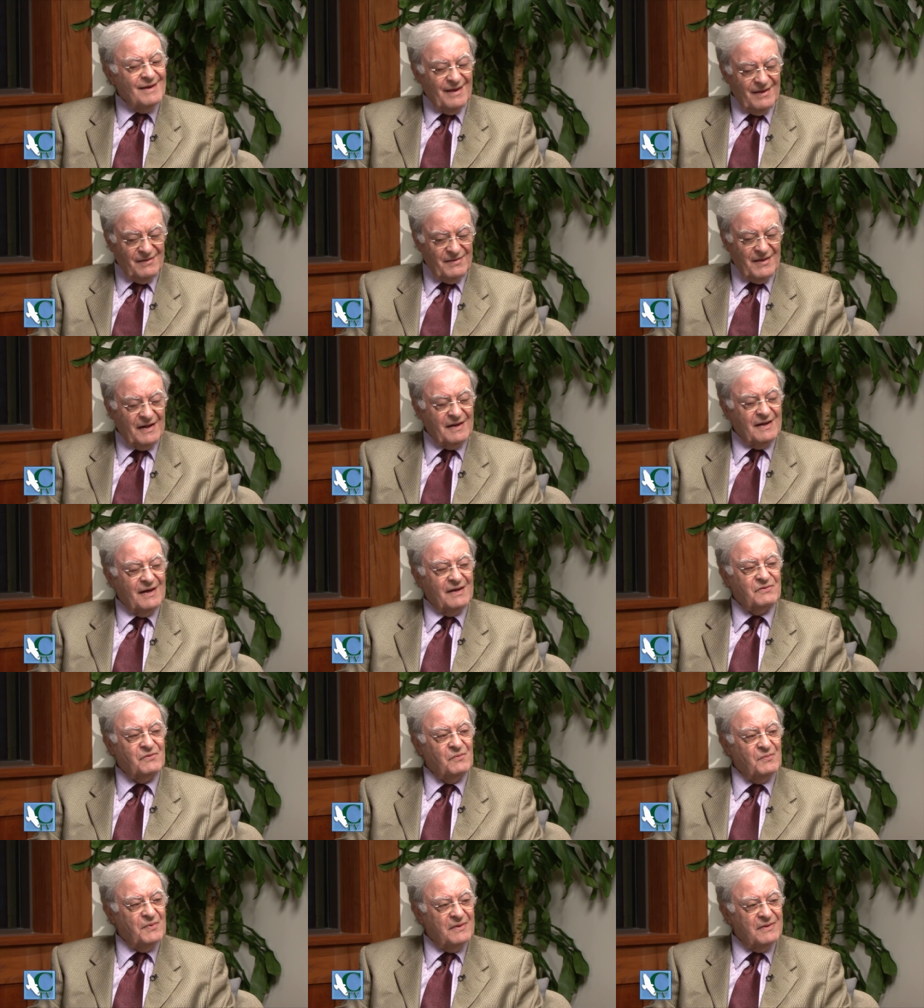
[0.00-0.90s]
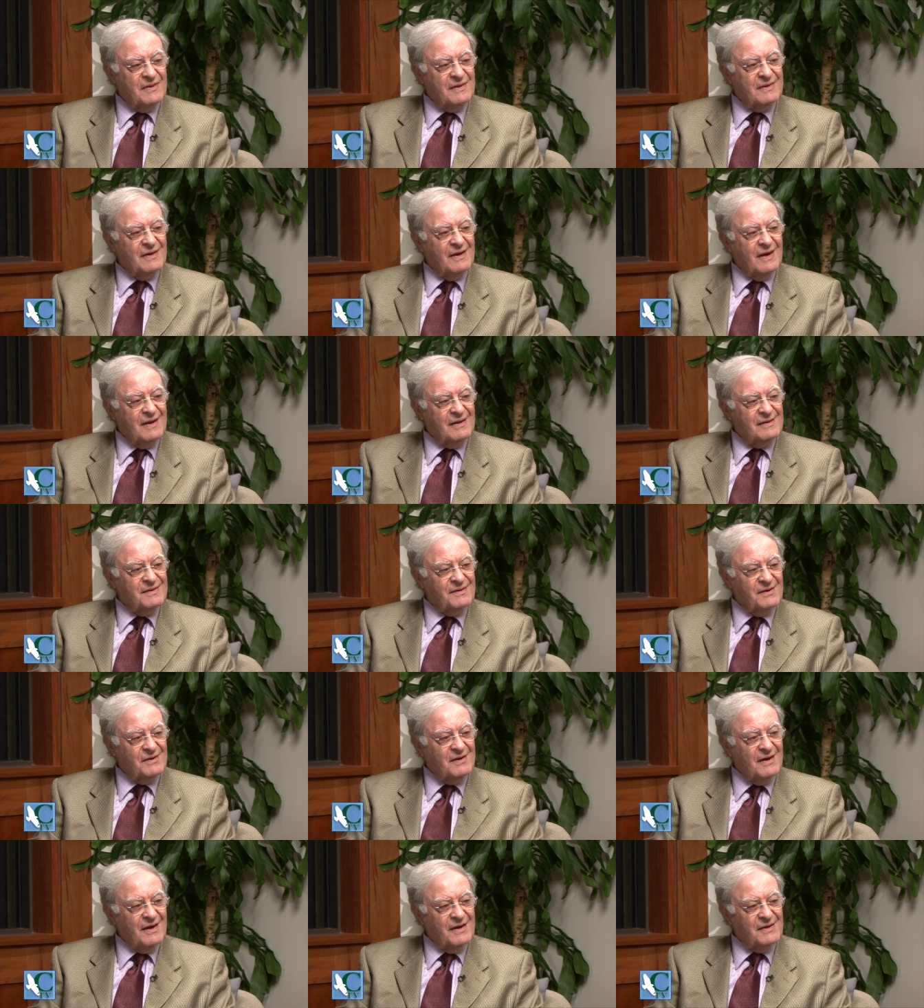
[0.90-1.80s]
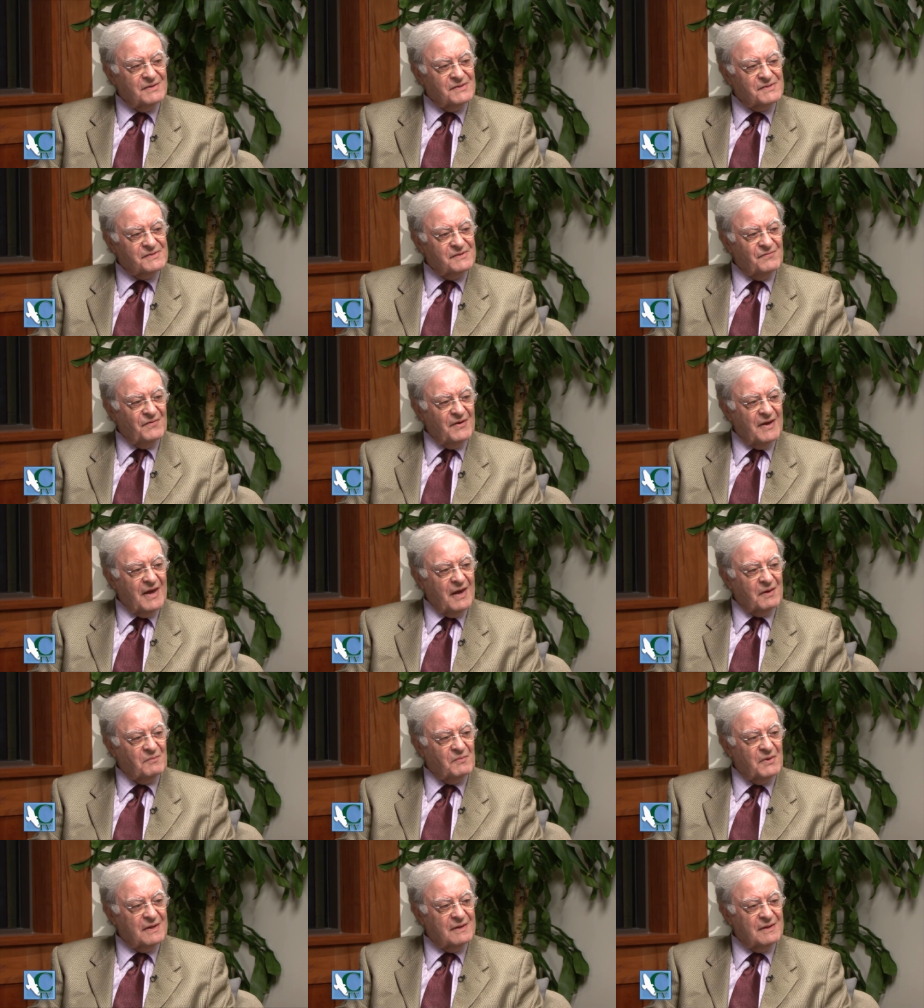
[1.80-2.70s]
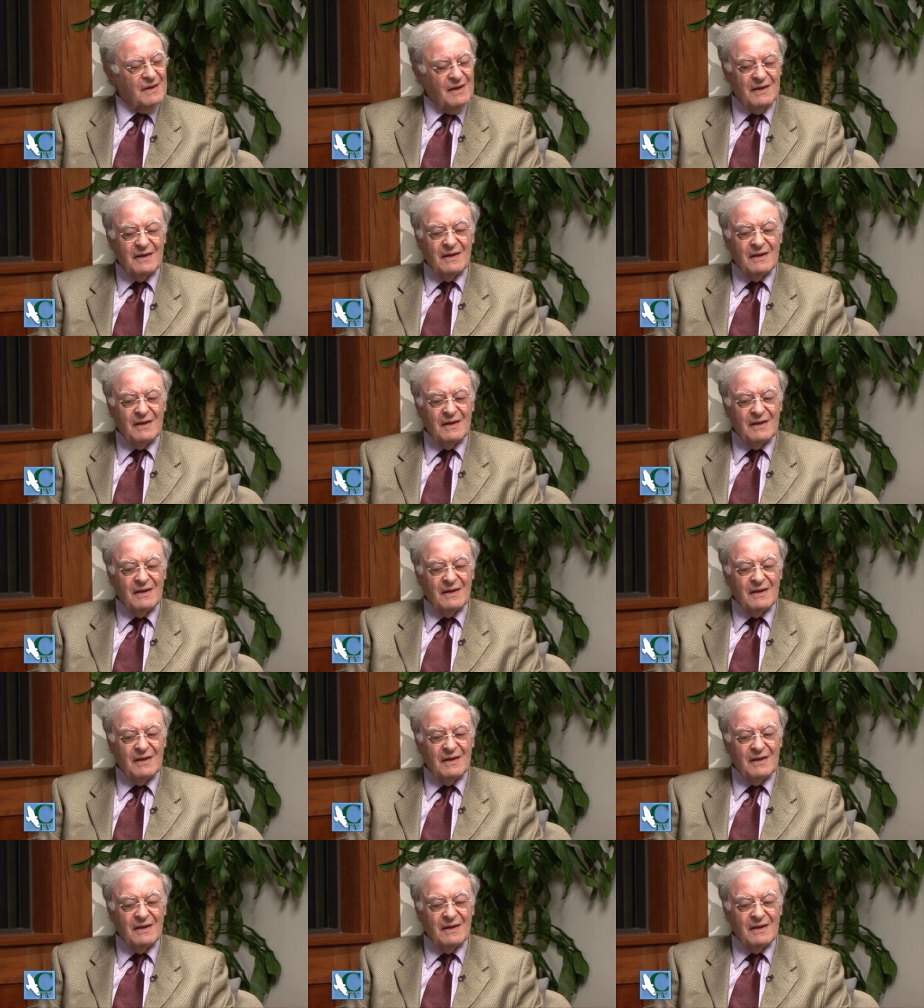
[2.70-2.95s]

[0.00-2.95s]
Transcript: And that got to be the title, The Kindness of a Hangman.